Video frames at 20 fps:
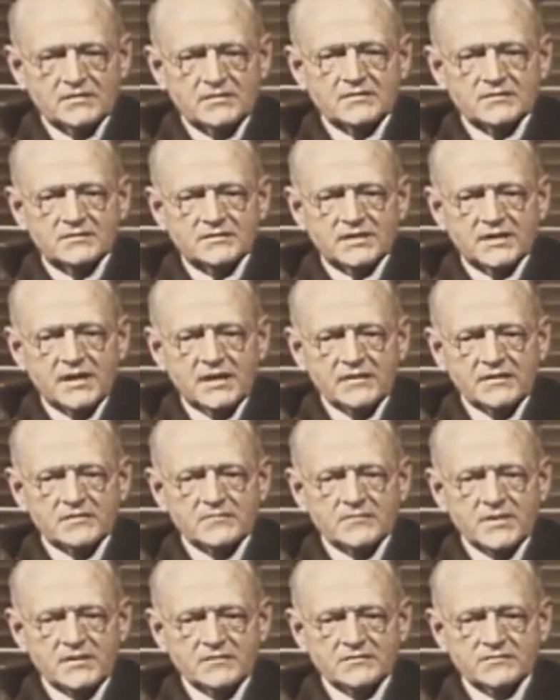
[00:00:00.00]
The higher
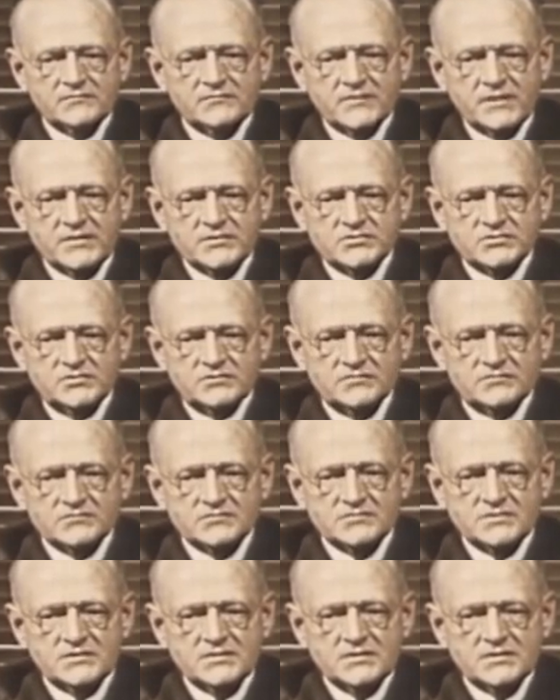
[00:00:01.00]
mountain ratios
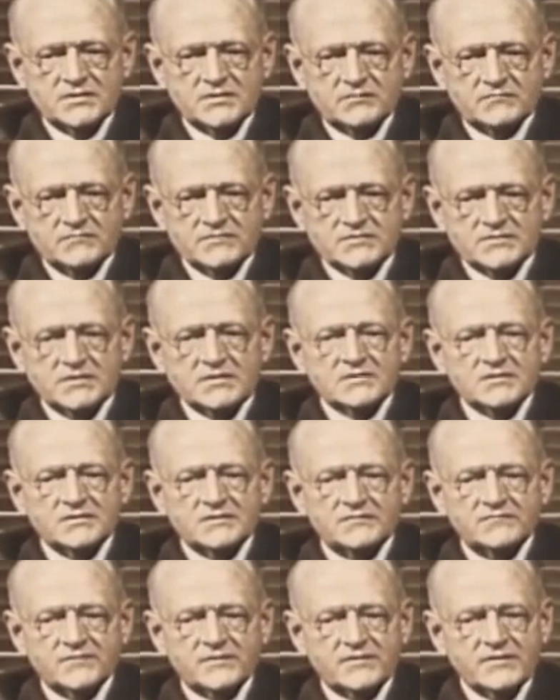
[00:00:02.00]
resulted
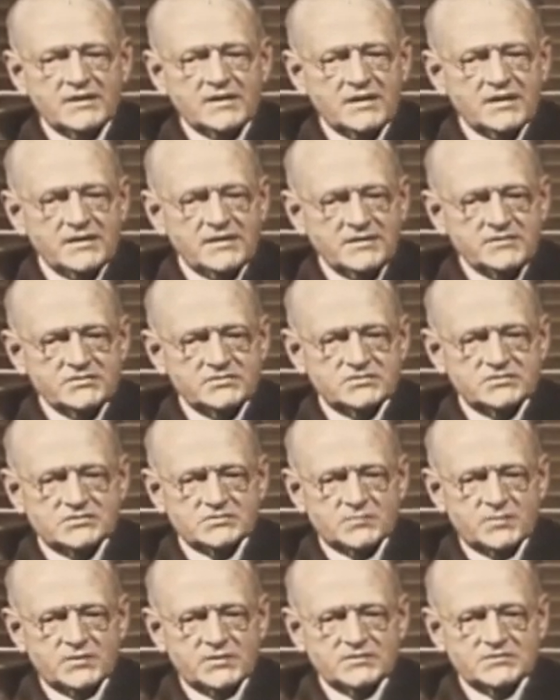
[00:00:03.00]
in very high engine
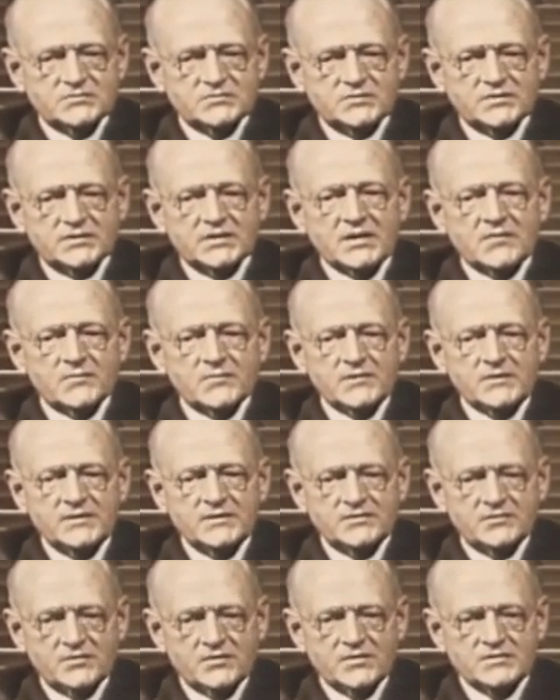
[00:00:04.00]
speeds with accompanying
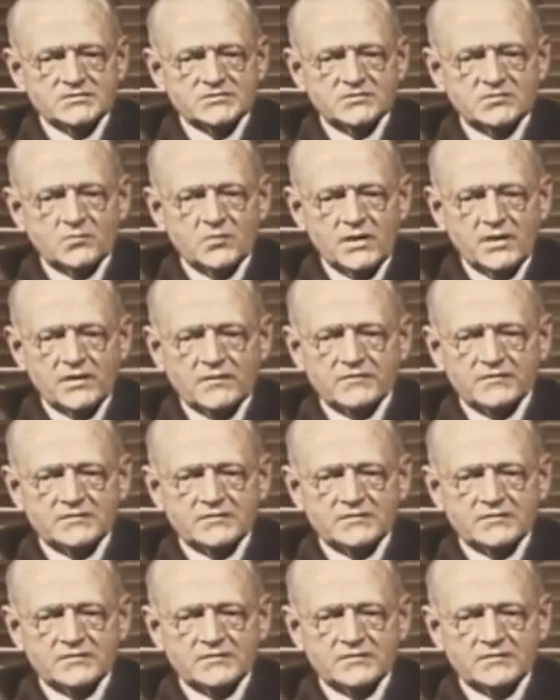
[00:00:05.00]
noise and wear,